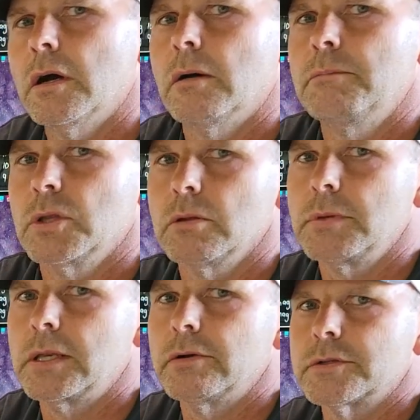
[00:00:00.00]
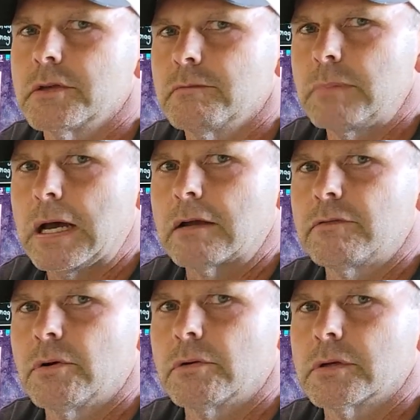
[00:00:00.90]
millimeters of back
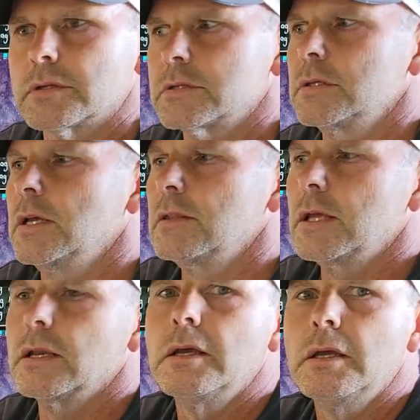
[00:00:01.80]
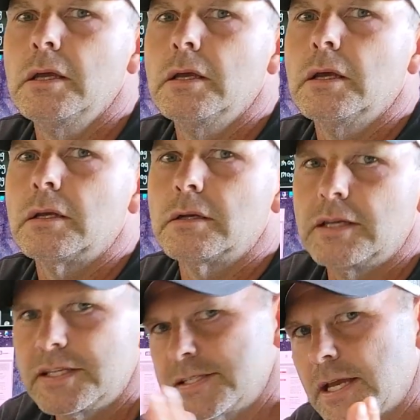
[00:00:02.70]
focus, and then
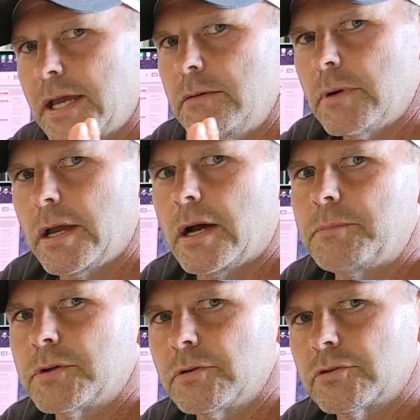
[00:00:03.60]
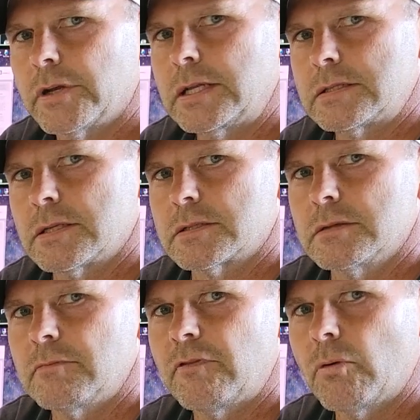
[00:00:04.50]
design my optical train
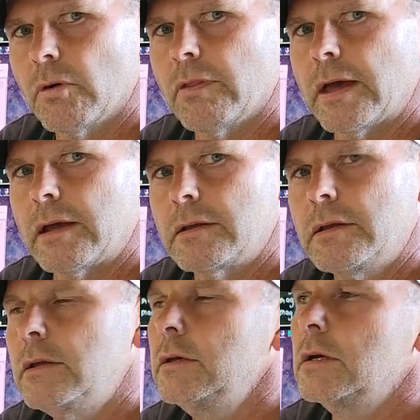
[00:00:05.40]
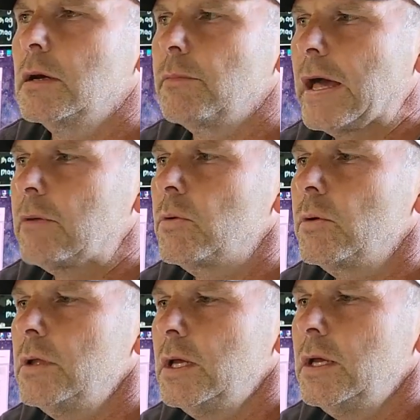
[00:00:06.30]
system for that. That
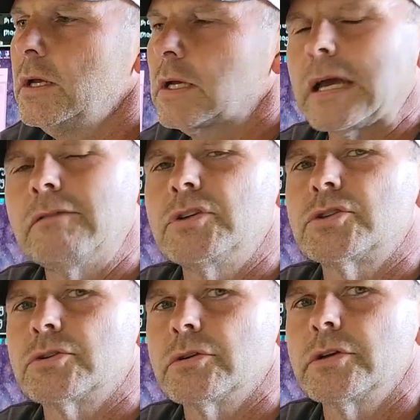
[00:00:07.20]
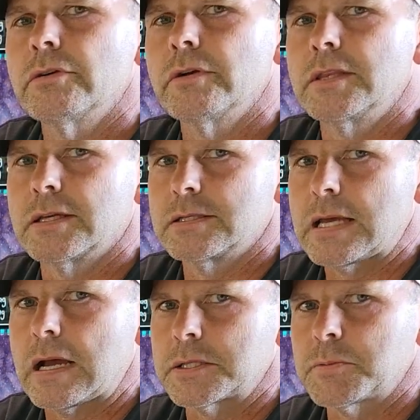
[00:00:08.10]
will kind of ensure you're in the
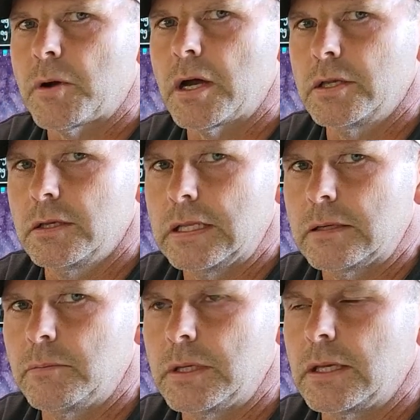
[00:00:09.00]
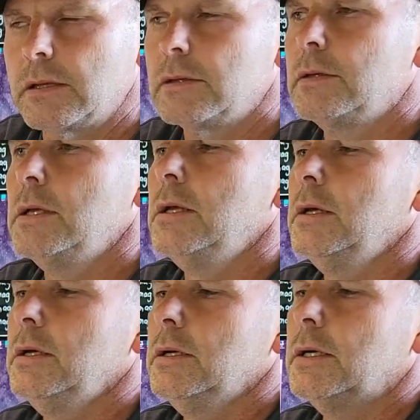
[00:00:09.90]
exact spot you need to be.
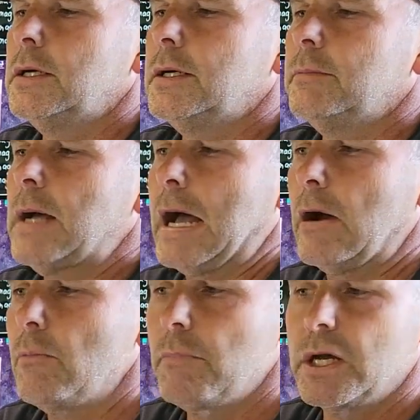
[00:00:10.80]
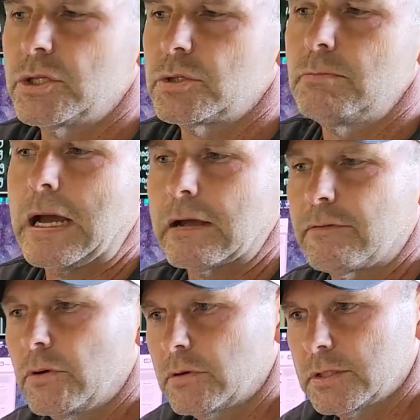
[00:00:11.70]
How much back
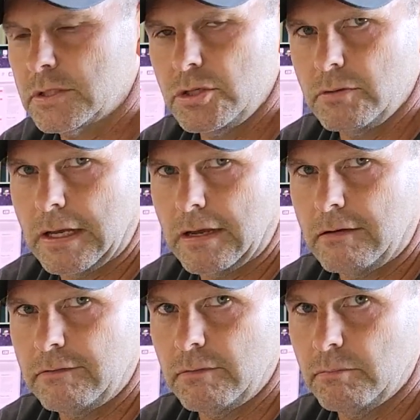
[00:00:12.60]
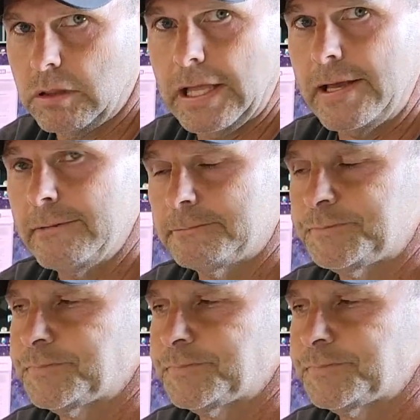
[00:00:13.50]
focus do you have play?